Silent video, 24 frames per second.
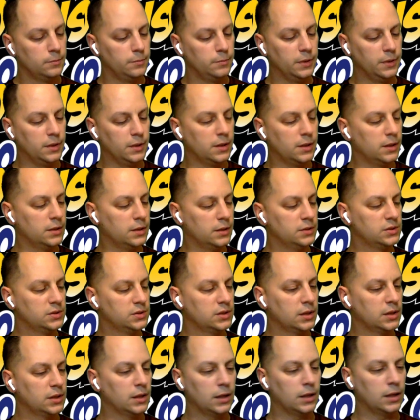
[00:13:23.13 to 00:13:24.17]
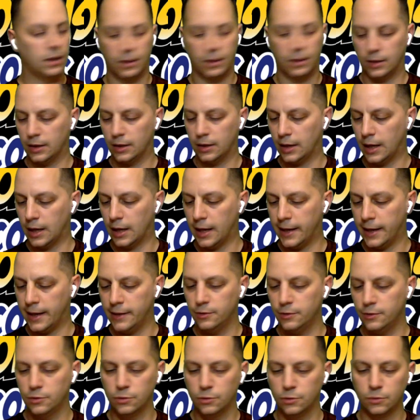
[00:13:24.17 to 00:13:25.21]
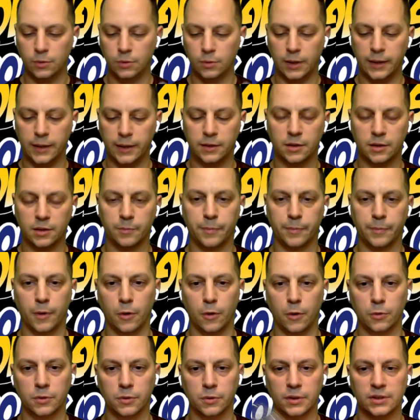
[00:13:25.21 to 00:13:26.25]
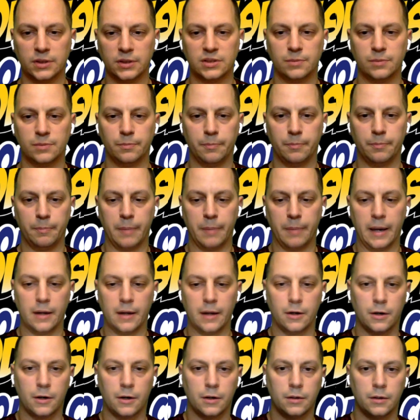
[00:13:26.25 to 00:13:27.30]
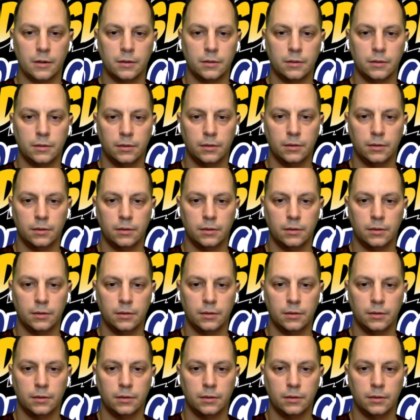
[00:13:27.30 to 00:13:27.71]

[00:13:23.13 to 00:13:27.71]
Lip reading: because I do like the boldness better